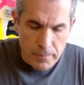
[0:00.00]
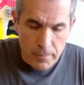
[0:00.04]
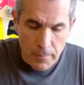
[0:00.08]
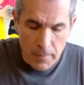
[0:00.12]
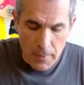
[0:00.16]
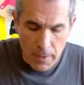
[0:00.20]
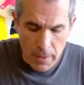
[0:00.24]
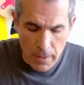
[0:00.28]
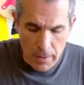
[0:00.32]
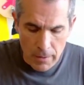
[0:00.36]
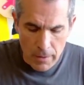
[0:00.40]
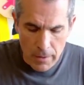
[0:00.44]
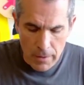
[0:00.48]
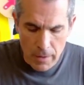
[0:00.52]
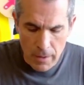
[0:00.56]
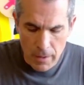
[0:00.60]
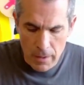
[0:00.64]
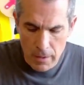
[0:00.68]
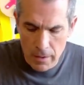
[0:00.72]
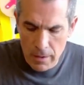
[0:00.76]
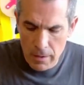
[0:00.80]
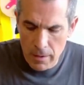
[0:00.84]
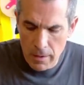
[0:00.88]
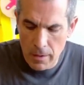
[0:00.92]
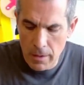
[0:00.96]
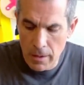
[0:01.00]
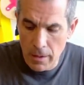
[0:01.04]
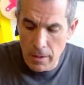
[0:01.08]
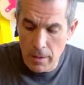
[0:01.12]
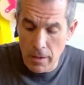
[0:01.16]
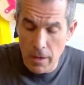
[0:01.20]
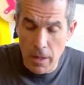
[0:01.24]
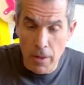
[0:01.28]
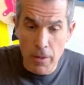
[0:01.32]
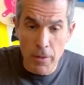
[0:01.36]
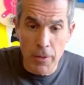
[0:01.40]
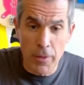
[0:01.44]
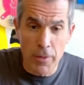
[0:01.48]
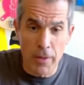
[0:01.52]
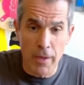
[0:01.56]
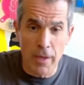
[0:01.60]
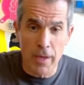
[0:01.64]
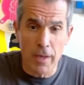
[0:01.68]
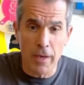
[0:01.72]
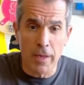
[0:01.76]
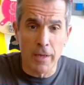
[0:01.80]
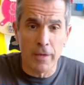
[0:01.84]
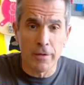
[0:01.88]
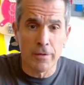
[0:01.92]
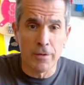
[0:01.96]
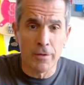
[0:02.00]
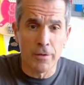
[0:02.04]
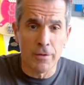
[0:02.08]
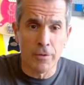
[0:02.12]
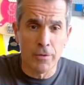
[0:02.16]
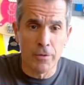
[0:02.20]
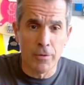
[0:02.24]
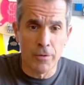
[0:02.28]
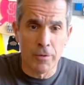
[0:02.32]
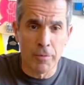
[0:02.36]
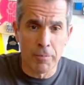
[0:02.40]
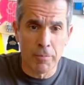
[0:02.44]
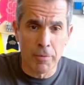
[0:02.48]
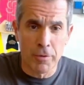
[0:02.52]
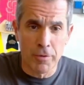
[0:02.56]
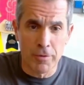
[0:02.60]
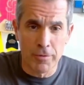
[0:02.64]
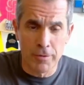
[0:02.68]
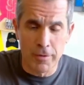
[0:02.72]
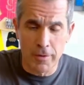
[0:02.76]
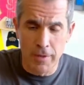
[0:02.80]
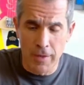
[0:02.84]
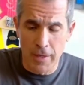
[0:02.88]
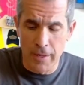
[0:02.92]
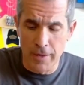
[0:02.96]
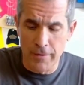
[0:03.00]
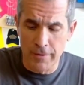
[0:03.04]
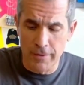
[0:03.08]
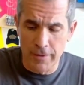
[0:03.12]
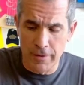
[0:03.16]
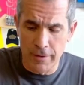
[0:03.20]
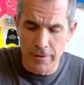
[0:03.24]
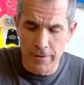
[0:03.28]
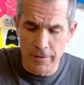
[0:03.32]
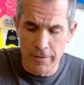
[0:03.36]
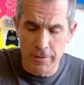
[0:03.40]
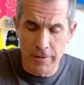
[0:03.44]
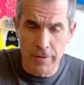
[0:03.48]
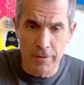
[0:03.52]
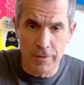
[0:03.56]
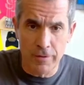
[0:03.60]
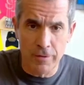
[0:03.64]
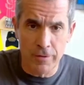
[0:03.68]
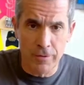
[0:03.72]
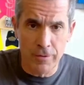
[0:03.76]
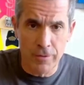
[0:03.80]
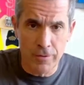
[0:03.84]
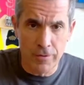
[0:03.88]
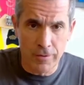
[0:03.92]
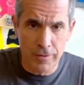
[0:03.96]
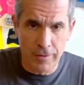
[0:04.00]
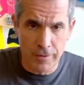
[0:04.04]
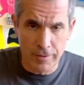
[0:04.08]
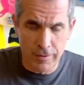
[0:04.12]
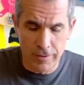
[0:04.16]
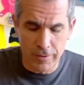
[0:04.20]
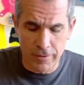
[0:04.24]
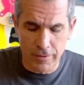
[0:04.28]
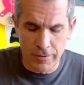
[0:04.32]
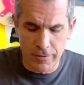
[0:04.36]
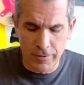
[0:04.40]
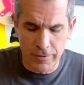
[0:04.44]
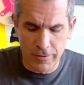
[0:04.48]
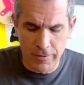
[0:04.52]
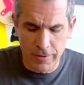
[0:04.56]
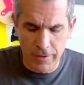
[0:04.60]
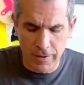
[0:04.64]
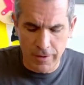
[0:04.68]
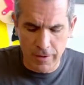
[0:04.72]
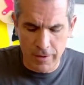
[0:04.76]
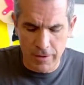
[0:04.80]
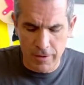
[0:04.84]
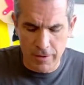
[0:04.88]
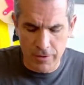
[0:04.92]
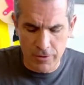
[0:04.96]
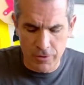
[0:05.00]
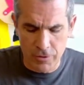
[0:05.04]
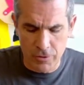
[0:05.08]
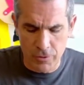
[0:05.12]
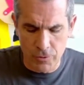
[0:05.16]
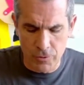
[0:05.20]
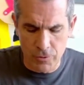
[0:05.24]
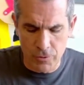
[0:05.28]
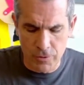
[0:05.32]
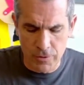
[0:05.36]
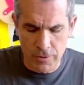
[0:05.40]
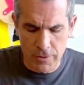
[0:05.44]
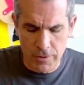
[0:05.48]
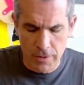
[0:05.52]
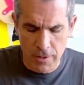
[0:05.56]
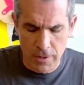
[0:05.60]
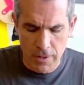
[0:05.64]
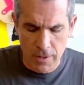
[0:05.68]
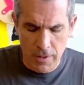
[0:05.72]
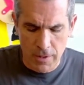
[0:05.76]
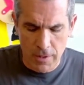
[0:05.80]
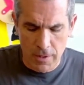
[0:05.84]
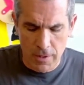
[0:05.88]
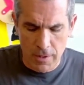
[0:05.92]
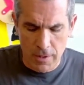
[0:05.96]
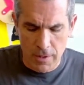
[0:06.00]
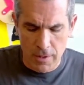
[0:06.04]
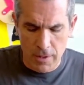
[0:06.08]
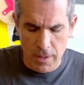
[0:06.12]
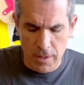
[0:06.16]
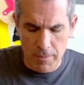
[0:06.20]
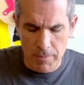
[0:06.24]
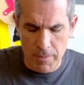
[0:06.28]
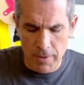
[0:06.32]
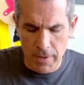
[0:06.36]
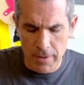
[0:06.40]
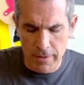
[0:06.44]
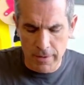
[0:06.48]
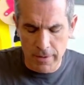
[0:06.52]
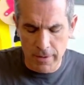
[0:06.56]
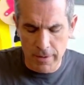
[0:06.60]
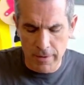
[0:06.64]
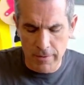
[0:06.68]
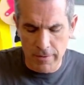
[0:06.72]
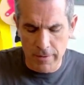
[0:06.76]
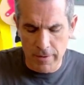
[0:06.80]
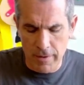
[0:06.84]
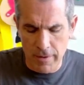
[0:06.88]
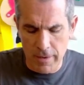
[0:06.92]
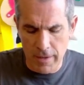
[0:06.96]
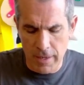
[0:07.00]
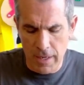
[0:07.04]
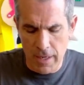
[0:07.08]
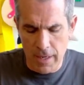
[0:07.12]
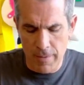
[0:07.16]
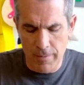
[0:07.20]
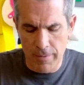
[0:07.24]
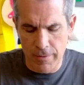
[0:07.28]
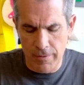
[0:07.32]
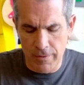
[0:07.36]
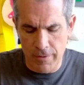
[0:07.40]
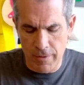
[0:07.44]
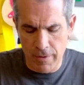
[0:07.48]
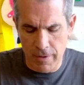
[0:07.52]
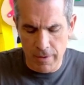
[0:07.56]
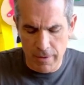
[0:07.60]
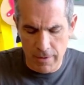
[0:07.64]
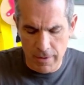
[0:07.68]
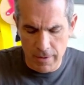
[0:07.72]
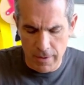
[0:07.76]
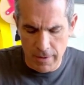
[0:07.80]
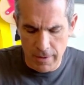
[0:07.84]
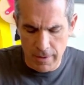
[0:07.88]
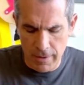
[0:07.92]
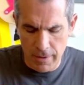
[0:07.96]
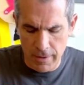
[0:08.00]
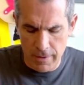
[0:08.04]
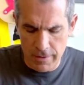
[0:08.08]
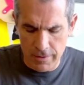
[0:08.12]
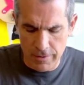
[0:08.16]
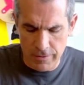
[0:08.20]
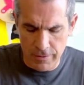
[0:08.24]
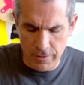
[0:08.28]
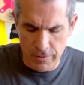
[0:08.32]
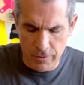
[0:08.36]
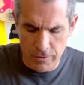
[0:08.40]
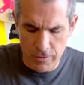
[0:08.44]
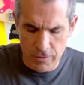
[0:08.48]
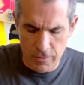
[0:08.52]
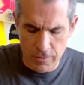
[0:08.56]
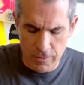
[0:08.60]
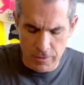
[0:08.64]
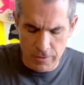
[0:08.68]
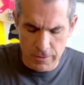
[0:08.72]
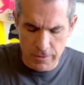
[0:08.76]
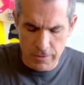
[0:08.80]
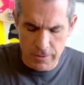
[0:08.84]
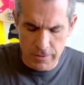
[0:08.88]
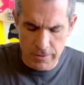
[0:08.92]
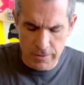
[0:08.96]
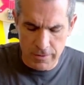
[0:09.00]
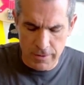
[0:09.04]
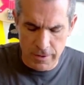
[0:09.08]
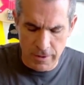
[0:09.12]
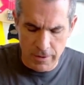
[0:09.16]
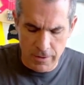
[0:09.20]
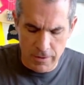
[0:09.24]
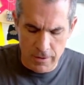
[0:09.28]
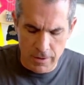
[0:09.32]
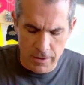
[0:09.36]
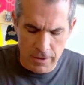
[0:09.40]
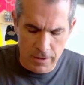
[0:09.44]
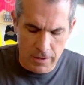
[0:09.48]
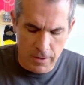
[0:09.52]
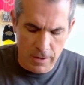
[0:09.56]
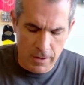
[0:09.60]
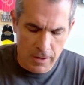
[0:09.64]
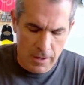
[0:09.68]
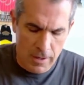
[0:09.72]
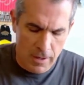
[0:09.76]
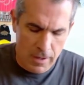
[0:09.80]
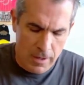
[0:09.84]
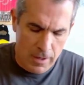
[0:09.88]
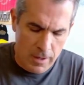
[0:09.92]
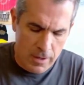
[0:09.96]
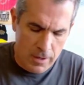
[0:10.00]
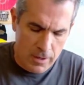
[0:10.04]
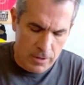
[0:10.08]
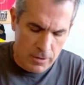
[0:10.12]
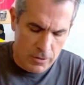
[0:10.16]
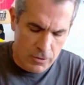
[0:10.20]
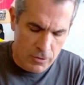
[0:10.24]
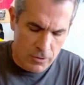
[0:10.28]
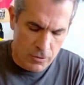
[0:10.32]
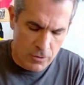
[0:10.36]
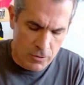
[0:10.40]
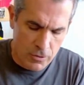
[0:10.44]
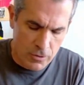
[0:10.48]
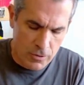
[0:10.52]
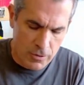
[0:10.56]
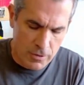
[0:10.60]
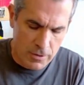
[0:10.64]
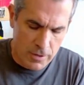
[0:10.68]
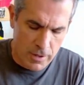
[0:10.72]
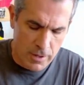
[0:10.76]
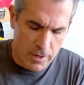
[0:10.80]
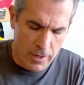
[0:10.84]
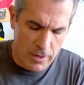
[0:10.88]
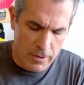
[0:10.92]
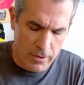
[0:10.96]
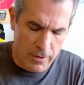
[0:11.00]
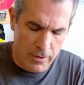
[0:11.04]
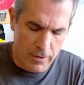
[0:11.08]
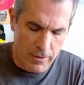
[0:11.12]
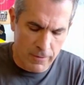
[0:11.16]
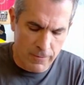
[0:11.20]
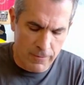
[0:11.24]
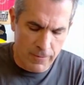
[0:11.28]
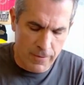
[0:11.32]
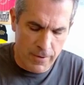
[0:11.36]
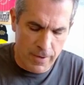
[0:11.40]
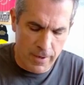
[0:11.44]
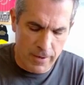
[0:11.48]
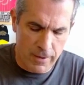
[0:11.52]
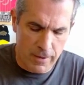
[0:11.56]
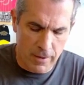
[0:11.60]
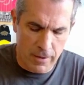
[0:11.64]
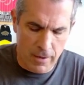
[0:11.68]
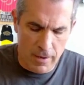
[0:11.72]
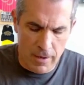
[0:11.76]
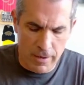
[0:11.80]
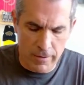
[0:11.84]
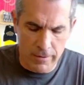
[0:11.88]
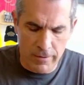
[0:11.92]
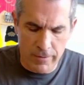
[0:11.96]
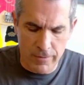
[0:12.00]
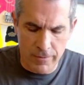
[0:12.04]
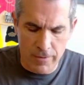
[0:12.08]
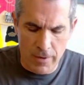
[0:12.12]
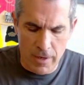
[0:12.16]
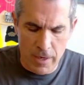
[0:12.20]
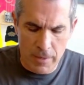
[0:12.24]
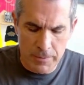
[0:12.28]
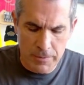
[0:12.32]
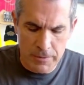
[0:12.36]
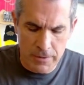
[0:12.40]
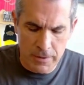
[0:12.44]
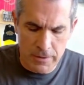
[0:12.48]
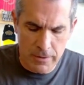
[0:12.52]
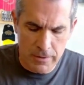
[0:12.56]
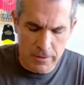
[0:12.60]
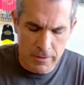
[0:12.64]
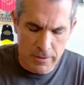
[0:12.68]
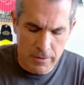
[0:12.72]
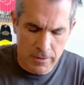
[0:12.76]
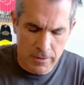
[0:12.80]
And then another thing I like to do to personalize these is use these little stick-on jewels. I bought these on Amazon. I think I just Googled stick-on jewels, and you can find lots of options.